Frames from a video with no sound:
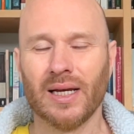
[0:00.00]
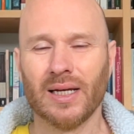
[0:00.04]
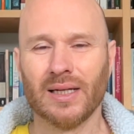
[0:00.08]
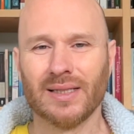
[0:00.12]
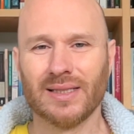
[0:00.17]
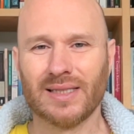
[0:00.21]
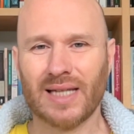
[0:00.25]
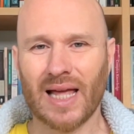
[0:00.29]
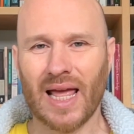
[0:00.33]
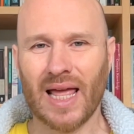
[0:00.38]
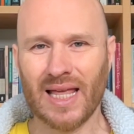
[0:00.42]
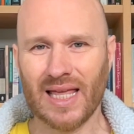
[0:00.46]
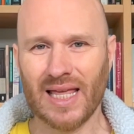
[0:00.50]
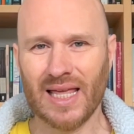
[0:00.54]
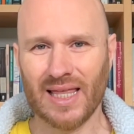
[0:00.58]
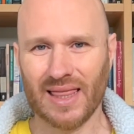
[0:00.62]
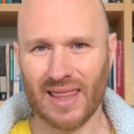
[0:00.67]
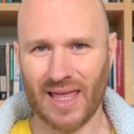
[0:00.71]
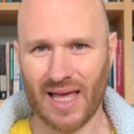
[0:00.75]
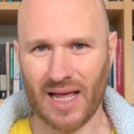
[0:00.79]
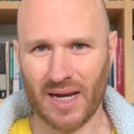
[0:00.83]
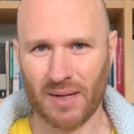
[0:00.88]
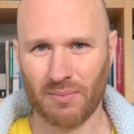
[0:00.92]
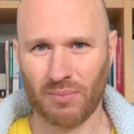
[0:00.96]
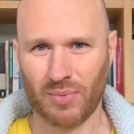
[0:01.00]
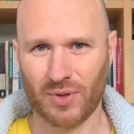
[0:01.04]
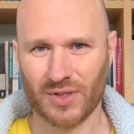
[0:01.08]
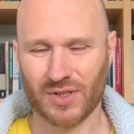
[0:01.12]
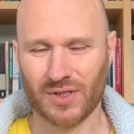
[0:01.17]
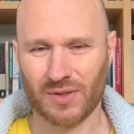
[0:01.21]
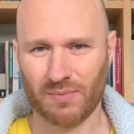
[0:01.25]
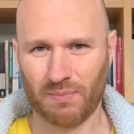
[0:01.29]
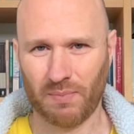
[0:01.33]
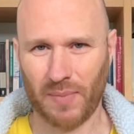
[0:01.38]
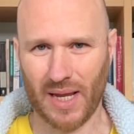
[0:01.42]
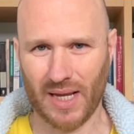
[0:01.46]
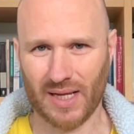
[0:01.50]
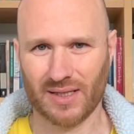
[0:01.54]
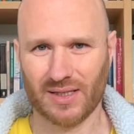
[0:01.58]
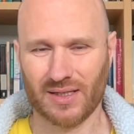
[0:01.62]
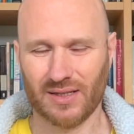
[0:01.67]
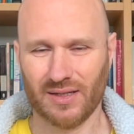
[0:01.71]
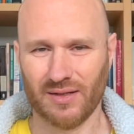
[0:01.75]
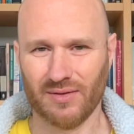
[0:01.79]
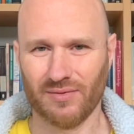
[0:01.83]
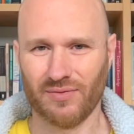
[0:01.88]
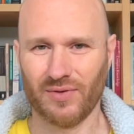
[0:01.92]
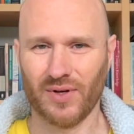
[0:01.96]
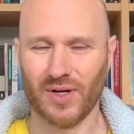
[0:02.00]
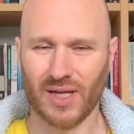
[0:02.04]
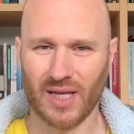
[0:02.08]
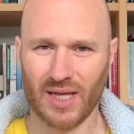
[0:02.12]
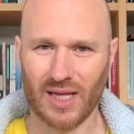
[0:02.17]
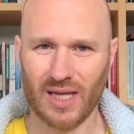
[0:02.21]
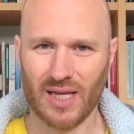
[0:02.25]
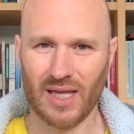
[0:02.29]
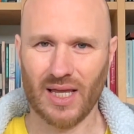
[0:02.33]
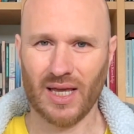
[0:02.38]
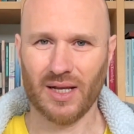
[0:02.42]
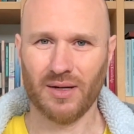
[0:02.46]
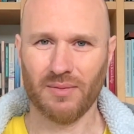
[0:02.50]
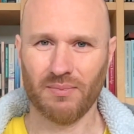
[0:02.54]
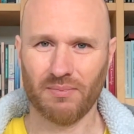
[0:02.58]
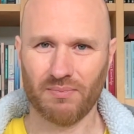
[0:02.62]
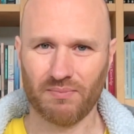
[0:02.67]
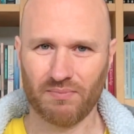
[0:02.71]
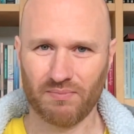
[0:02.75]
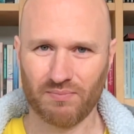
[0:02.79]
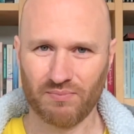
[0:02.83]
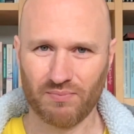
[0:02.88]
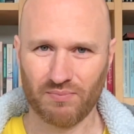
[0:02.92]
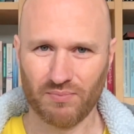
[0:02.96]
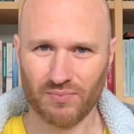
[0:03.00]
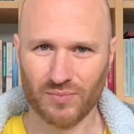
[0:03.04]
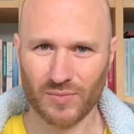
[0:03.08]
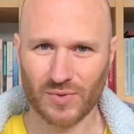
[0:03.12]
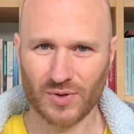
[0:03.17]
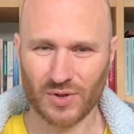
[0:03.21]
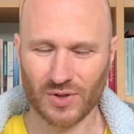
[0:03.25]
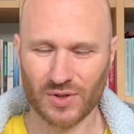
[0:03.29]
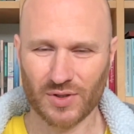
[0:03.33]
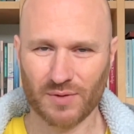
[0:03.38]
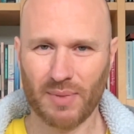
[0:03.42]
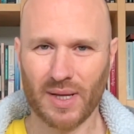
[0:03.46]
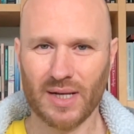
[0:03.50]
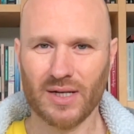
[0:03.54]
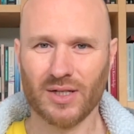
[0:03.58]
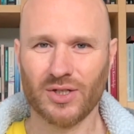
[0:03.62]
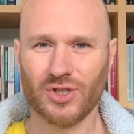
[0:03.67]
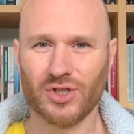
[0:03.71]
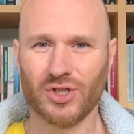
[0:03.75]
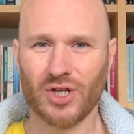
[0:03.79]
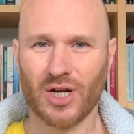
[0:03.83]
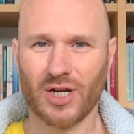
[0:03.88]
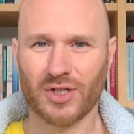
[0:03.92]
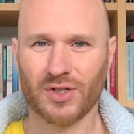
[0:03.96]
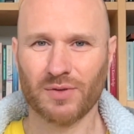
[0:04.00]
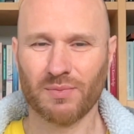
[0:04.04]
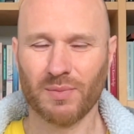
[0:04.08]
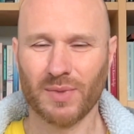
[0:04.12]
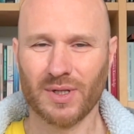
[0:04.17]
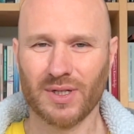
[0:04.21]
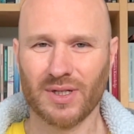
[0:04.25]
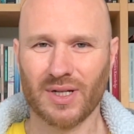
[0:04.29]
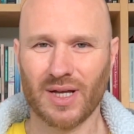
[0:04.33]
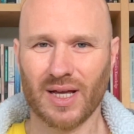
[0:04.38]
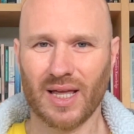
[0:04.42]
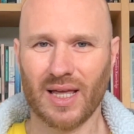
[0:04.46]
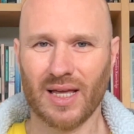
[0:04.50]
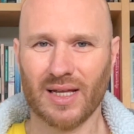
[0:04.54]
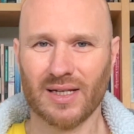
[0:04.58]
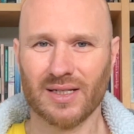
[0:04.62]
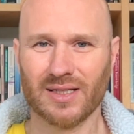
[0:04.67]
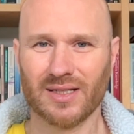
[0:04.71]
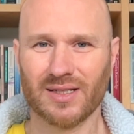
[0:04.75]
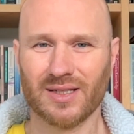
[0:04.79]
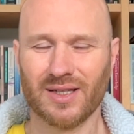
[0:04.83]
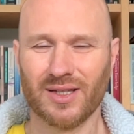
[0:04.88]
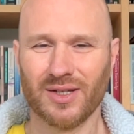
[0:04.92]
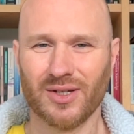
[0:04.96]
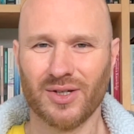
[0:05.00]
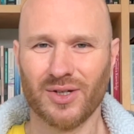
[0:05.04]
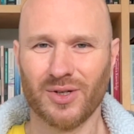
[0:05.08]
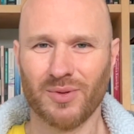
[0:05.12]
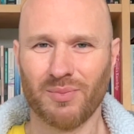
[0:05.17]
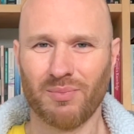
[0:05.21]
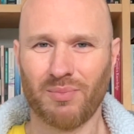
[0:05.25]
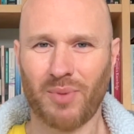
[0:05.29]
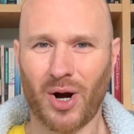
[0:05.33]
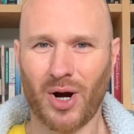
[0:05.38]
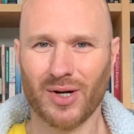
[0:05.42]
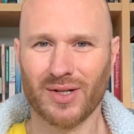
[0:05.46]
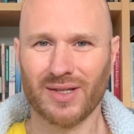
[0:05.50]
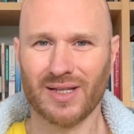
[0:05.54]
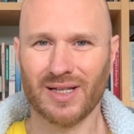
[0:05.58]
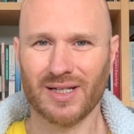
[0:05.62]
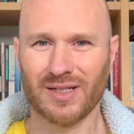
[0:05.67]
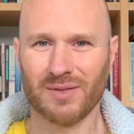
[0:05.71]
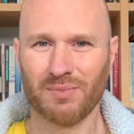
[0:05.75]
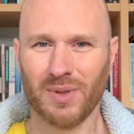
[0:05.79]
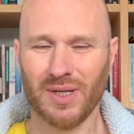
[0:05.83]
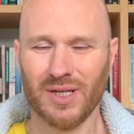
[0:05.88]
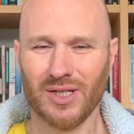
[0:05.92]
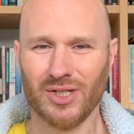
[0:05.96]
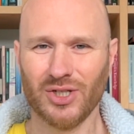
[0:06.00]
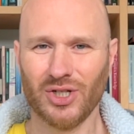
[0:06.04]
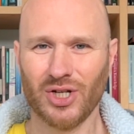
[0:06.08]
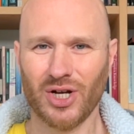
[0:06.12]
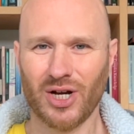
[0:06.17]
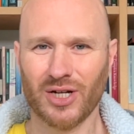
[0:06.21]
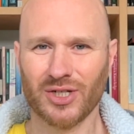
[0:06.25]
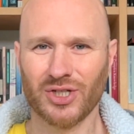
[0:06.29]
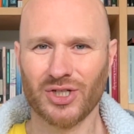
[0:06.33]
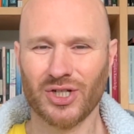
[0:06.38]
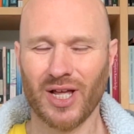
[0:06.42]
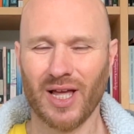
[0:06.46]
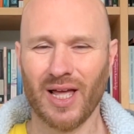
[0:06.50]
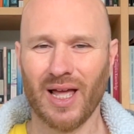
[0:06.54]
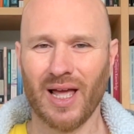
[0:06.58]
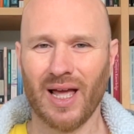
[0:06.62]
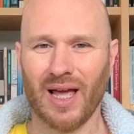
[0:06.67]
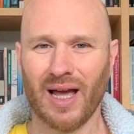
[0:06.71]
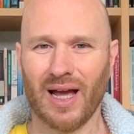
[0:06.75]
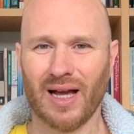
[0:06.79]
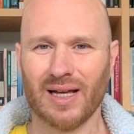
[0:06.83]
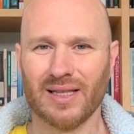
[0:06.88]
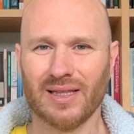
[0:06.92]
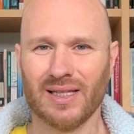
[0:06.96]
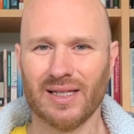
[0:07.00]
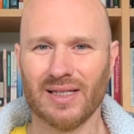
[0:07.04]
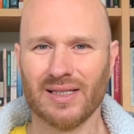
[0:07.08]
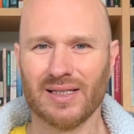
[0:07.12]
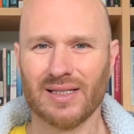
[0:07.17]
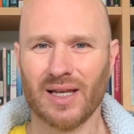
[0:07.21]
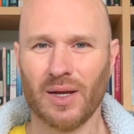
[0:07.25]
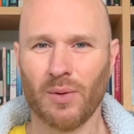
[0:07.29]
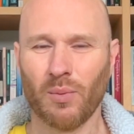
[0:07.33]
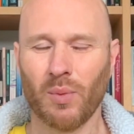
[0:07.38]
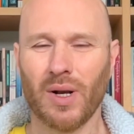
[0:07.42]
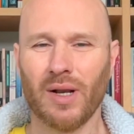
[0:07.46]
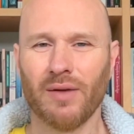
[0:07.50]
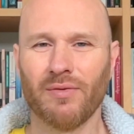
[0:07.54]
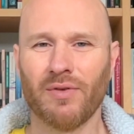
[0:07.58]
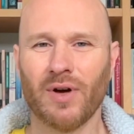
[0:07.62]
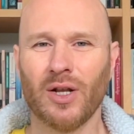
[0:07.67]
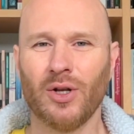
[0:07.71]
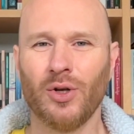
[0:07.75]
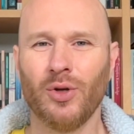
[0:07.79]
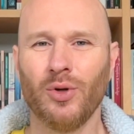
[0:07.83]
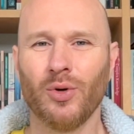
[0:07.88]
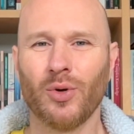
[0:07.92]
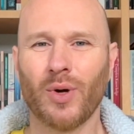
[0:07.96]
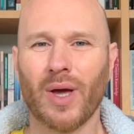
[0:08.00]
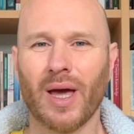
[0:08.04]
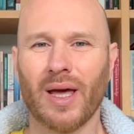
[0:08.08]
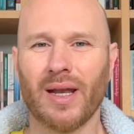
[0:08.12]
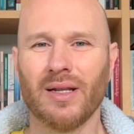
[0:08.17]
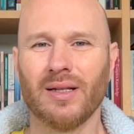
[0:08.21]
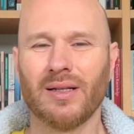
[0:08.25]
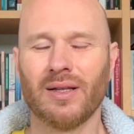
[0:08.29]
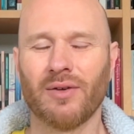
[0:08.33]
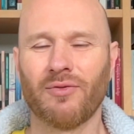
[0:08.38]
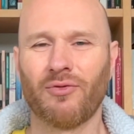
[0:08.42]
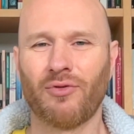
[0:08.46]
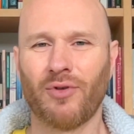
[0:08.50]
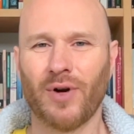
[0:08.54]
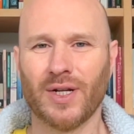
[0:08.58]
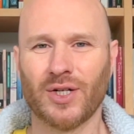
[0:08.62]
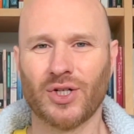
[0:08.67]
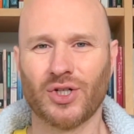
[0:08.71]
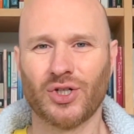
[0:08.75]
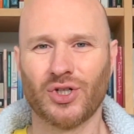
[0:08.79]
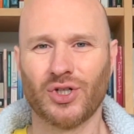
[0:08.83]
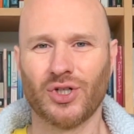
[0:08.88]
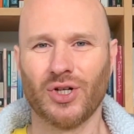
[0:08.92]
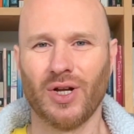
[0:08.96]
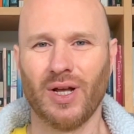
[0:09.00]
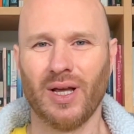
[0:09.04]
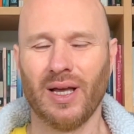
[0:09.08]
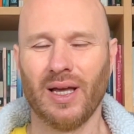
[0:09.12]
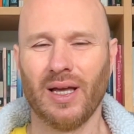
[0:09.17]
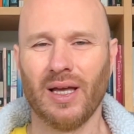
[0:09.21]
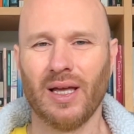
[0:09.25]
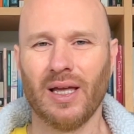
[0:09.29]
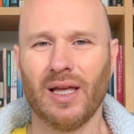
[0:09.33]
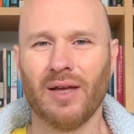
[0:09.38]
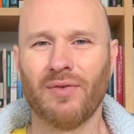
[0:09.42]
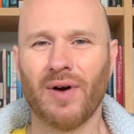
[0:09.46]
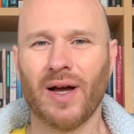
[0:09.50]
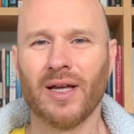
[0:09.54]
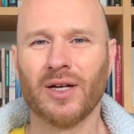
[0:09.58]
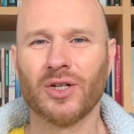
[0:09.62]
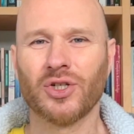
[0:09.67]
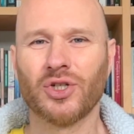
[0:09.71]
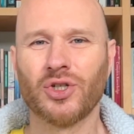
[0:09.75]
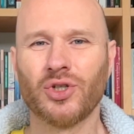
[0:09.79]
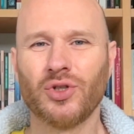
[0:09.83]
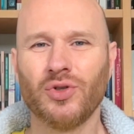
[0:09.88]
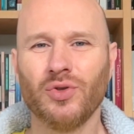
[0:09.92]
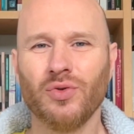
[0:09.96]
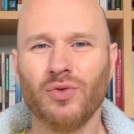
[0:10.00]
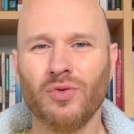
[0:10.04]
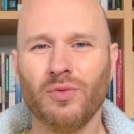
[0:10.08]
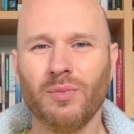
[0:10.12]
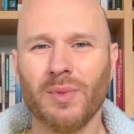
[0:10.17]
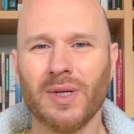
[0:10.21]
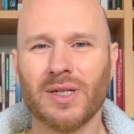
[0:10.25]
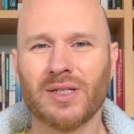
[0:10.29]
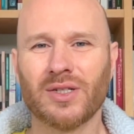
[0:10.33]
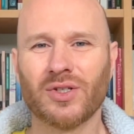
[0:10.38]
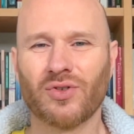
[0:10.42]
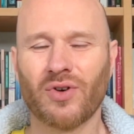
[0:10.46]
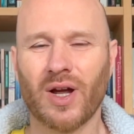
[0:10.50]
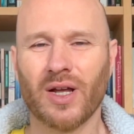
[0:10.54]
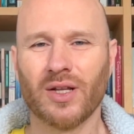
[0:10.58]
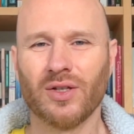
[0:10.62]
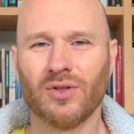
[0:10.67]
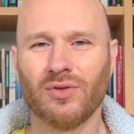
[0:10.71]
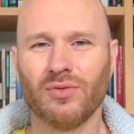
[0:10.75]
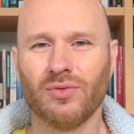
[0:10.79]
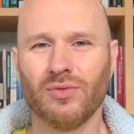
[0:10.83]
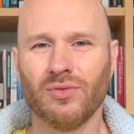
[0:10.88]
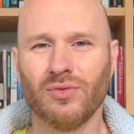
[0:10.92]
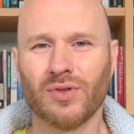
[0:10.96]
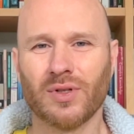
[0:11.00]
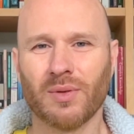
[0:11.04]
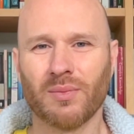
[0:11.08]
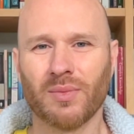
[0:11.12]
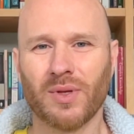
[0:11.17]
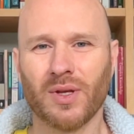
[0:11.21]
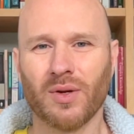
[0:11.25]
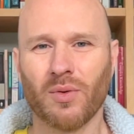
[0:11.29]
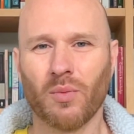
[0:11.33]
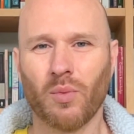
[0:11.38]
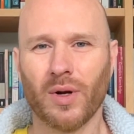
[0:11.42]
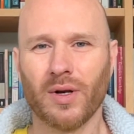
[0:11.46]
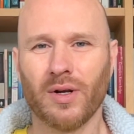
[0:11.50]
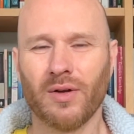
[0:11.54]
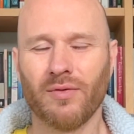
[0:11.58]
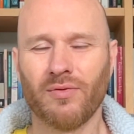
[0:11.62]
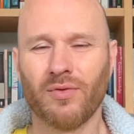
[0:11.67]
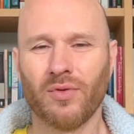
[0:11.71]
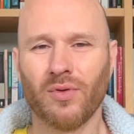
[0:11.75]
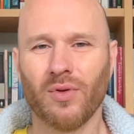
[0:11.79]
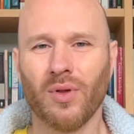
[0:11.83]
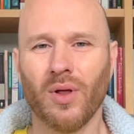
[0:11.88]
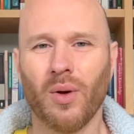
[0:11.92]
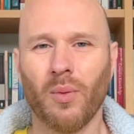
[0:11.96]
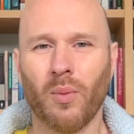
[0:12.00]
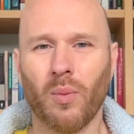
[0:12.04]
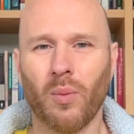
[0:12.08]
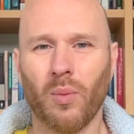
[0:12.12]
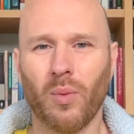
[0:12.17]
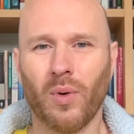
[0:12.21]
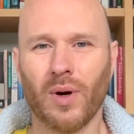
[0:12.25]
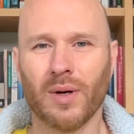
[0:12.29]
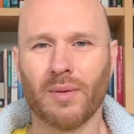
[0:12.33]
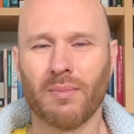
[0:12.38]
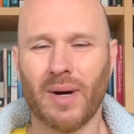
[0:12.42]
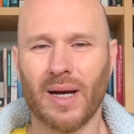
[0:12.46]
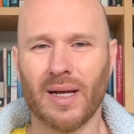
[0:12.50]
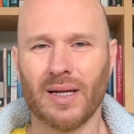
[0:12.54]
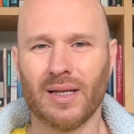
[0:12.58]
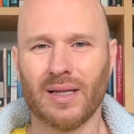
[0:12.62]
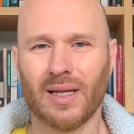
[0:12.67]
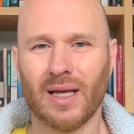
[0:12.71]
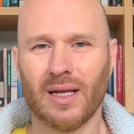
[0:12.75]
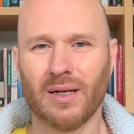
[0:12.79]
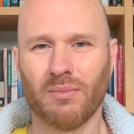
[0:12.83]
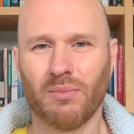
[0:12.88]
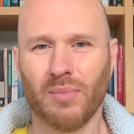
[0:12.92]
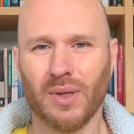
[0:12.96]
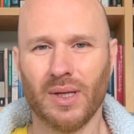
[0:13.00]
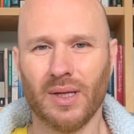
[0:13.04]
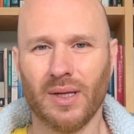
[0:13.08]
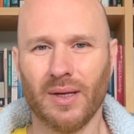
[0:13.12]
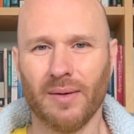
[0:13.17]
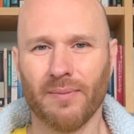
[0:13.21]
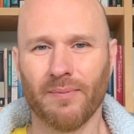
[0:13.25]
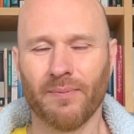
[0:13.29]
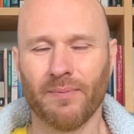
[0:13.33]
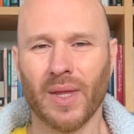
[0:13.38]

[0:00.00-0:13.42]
taking that perspective, again, suspend judgment against the part that's being judged, and then say, well, if I look at it afresh, if I assume it's trying to do something wonderful, what might that be?